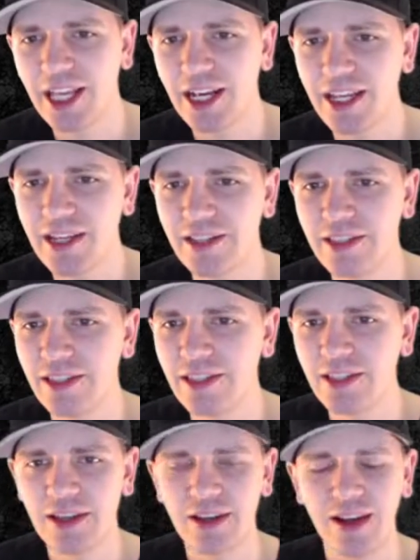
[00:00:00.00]
and
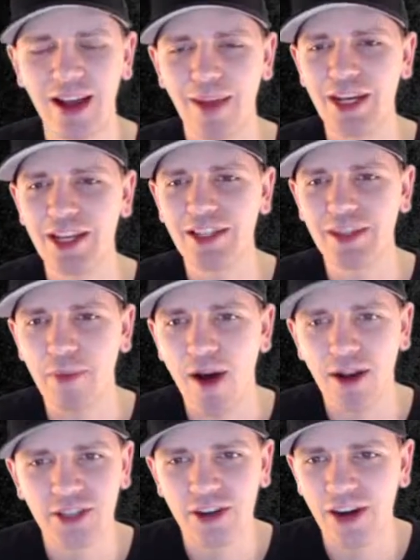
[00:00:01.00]
he's a
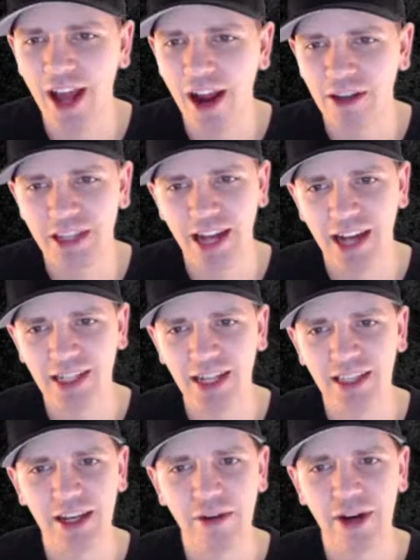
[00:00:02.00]
monster at air attacks. I
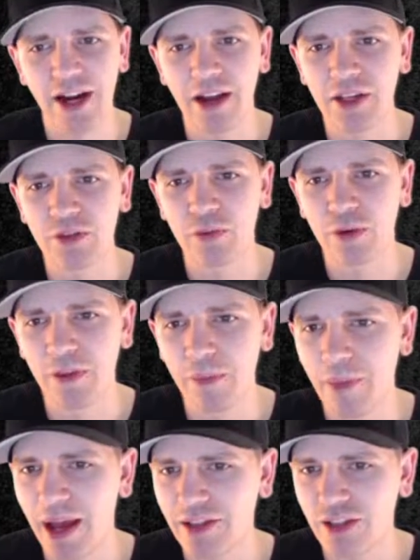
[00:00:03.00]
can tell you right now, he's one of the
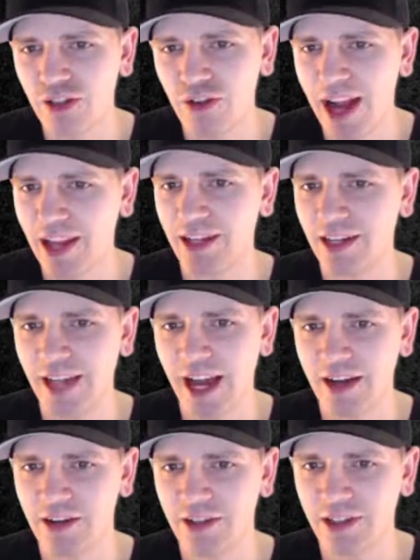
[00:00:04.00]
best dragon
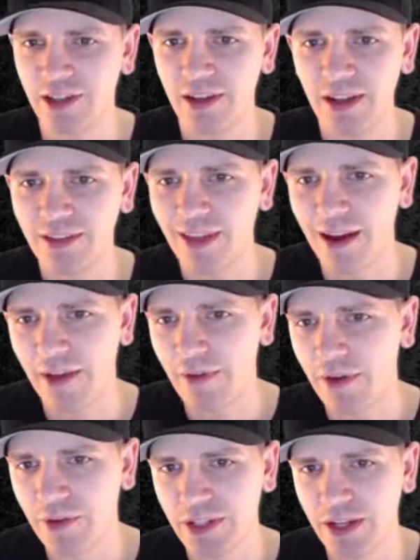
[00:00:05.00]
attackers that I've
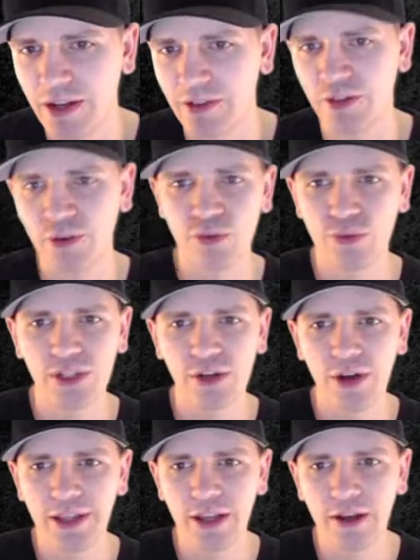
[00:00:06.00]
ever seen, so it's really
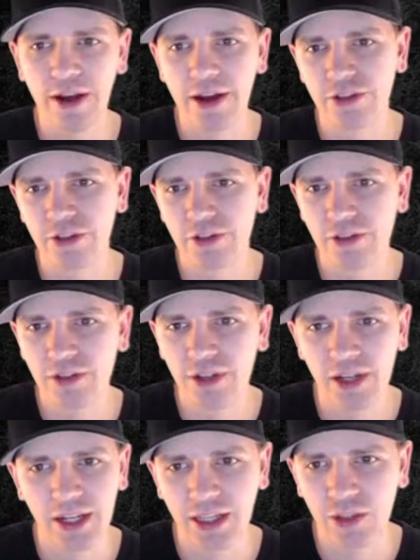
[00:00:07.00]
great that you guys are
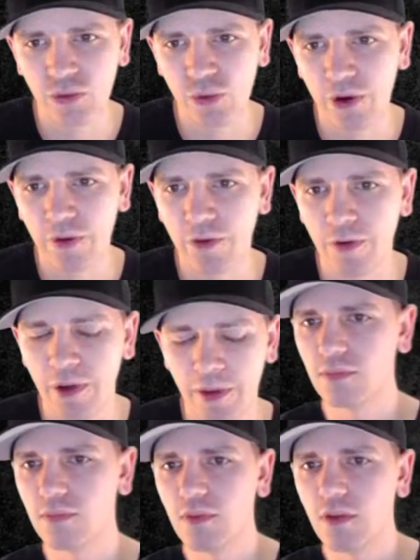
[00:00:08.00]
going to get to learn from
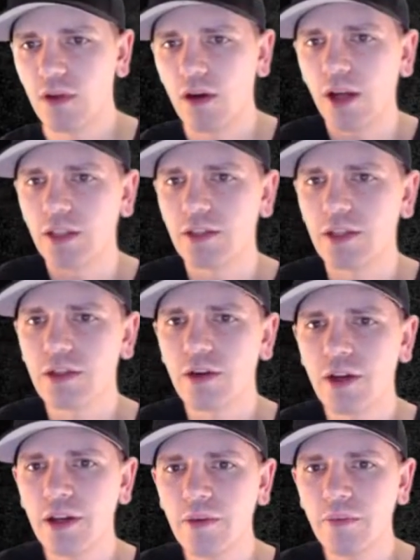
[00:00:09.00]
him. Alright, so let's go
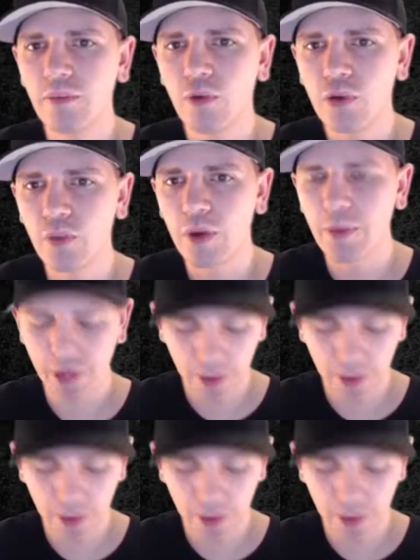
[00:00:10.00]
ahead and roll the replay,